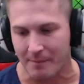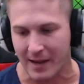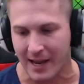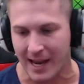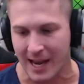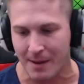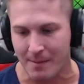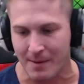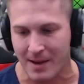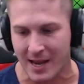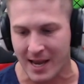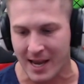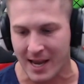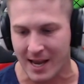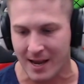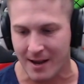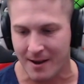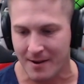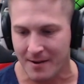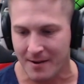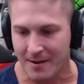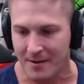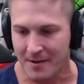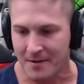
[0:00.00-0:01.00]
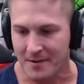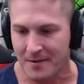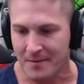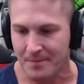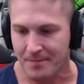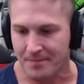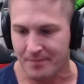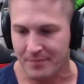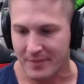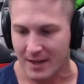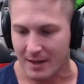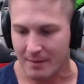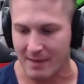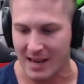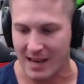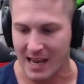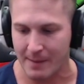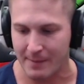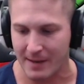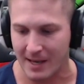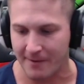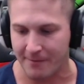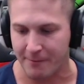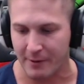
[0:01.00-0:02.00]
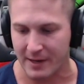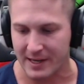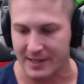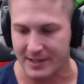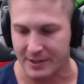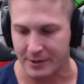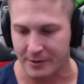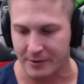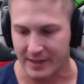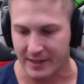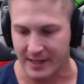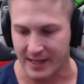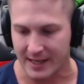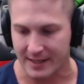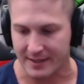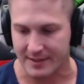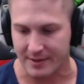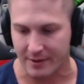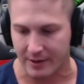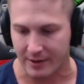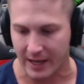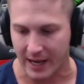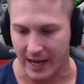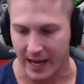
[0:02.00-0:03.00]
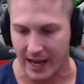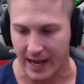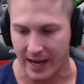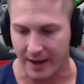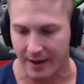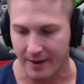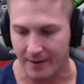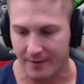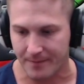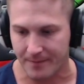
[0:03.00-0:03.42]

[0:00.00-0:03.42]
Maybe, maybe if we do this, okay?